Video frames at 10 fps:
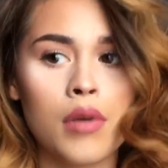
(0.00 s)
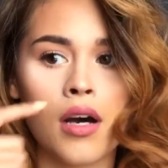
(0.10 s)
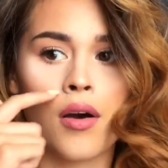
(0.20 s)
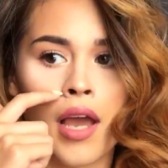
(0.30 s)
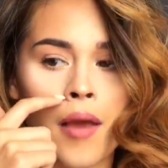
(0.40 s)

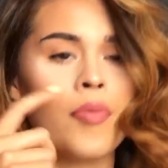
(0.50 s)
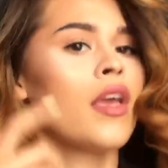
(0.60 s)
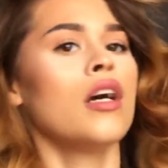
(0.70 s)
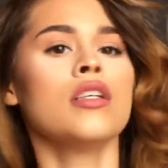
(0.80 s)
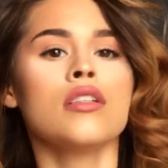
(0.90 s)
Okay,
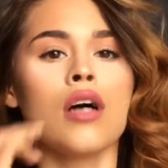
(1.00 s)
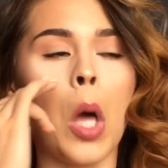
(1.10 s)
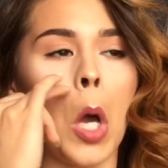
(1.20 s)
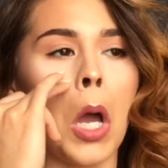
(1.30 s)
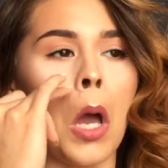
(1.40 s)

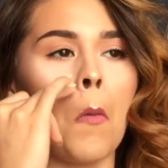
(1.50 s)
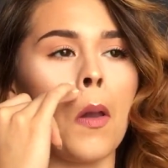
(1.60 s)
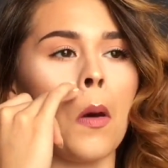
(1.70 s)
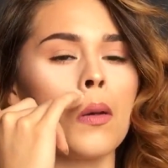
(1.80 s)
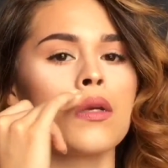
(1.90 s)
my
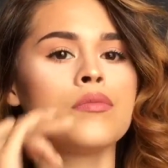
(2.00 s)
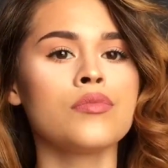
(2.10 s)
nose.